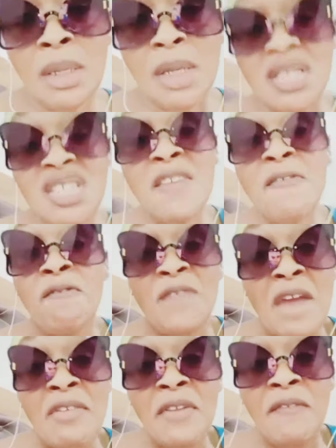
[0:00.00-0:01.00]
It is
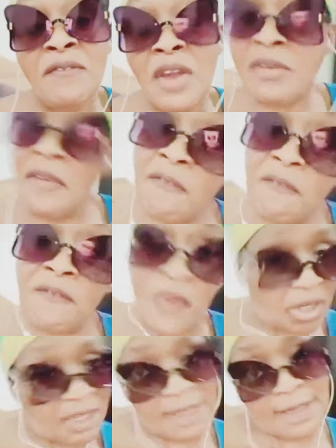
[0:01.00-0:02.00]
very, very
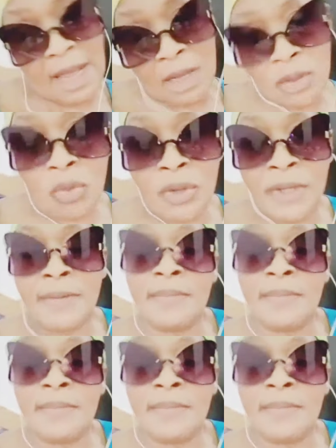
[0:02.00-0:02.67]
fucking annoying.